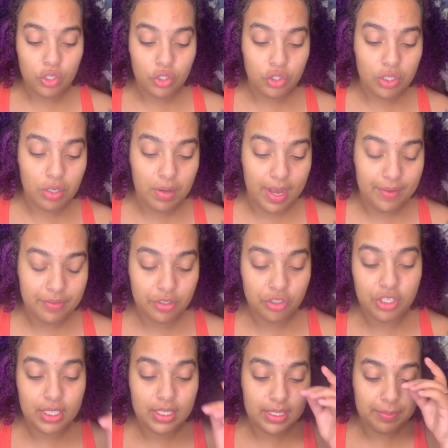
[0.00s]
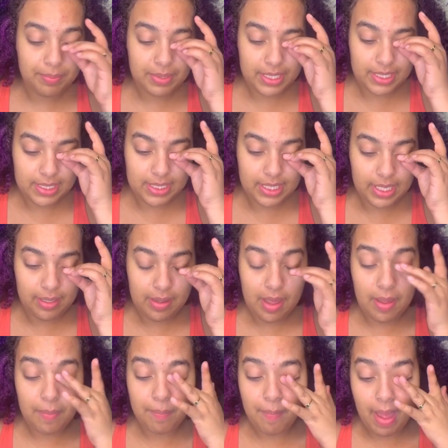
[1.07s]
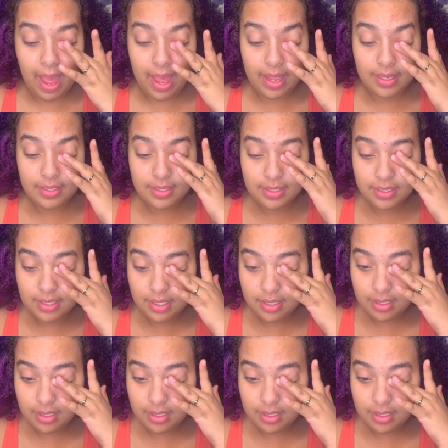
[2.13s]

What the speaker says: So after gently placing mask,